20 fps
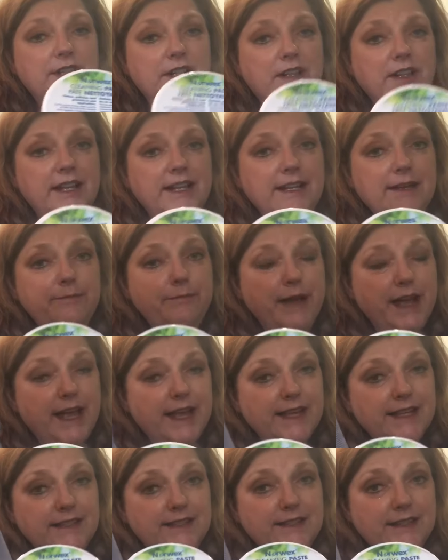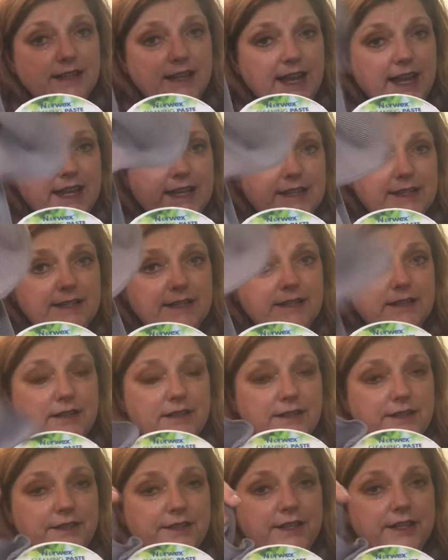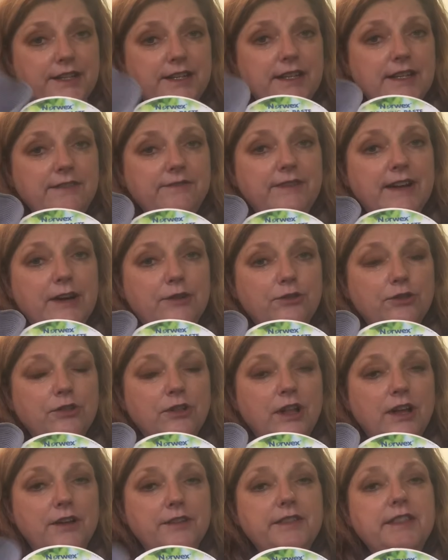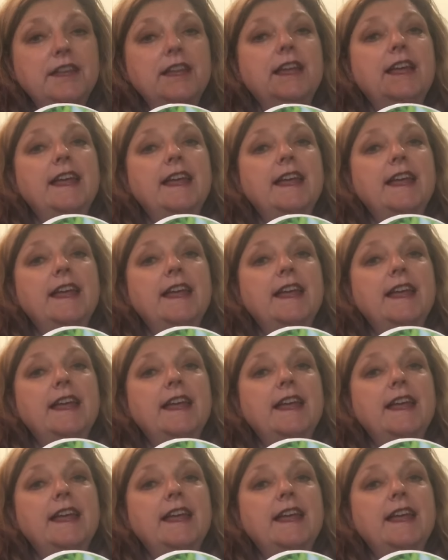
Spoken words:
the cleaning paste and the EnviroCloth.